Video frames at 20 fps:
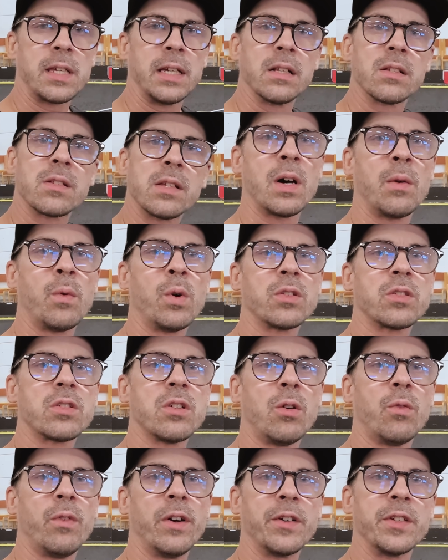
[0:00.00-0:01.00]
skill, so I won't
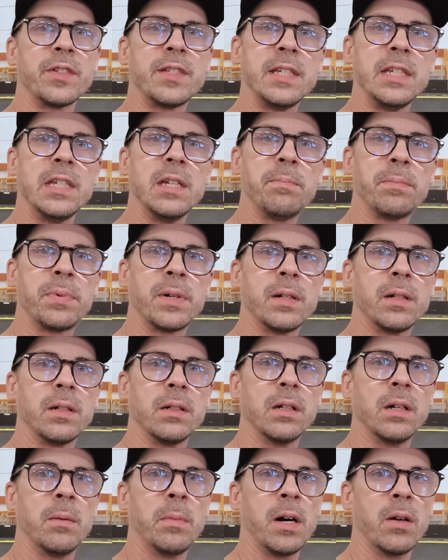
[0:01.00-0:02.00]
go very deep
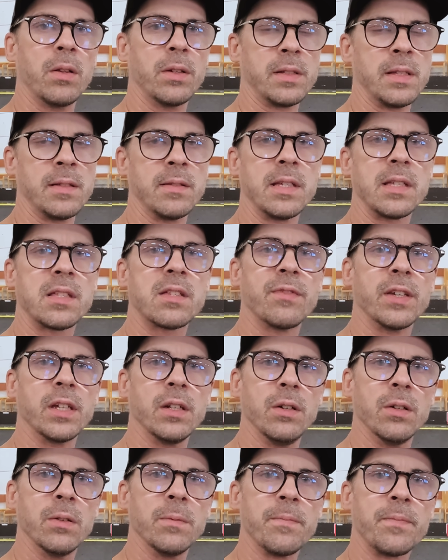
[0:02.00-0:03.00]
about it in this
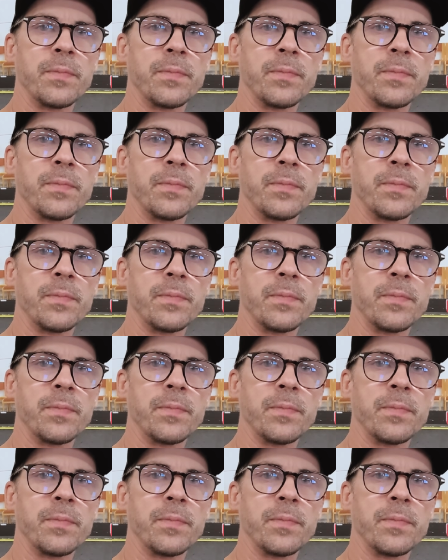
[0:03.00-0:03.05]
video.